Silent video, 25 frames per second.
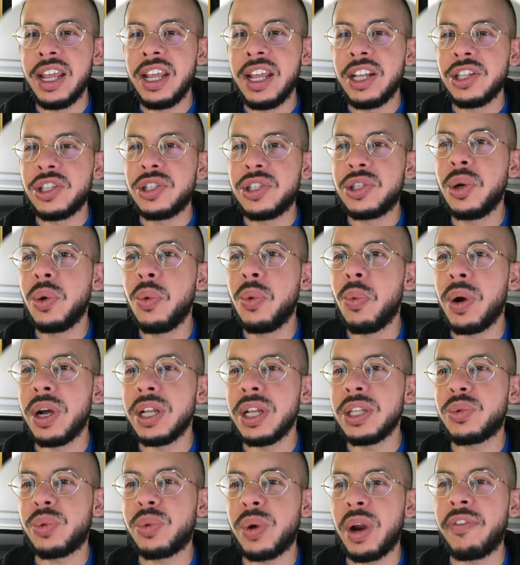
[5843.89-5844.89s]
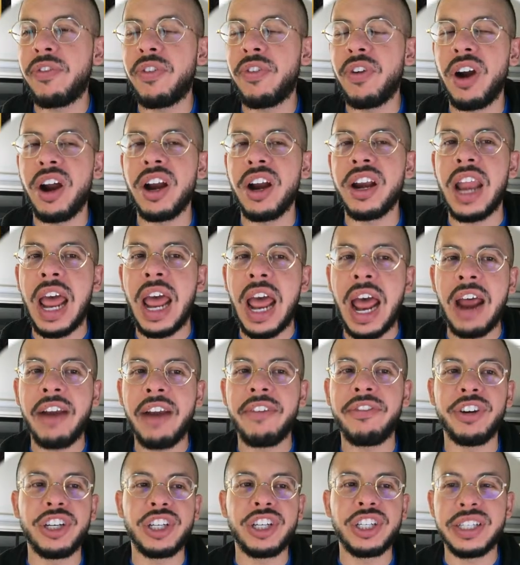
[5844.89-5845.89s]
2-1s rent for on
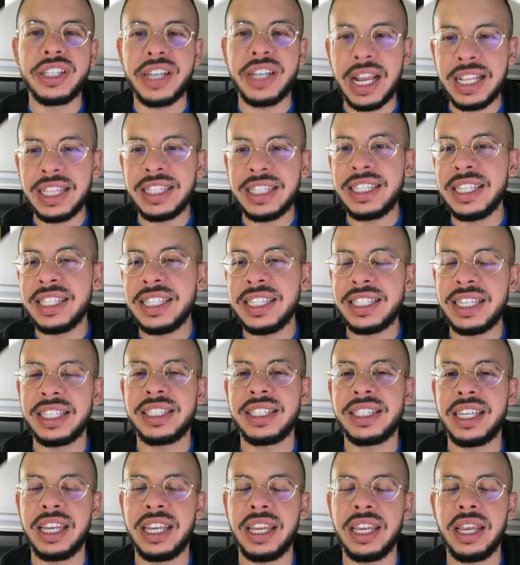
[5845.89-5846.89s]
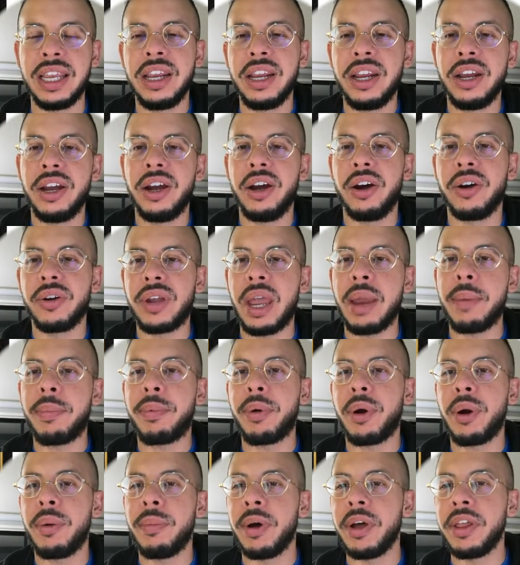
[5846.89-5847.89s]
average $1,960, okay, per
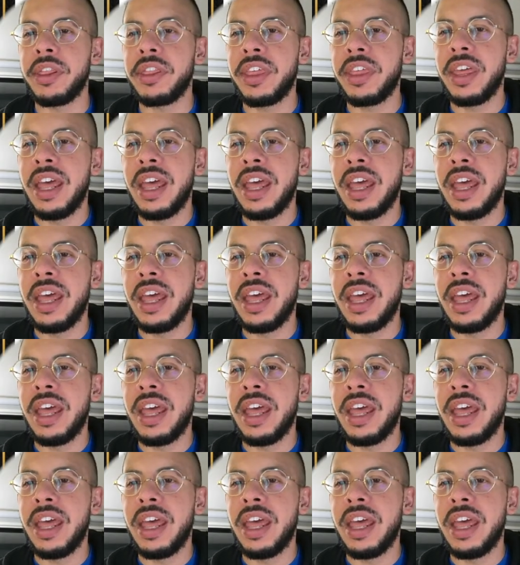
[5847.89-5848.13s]
month.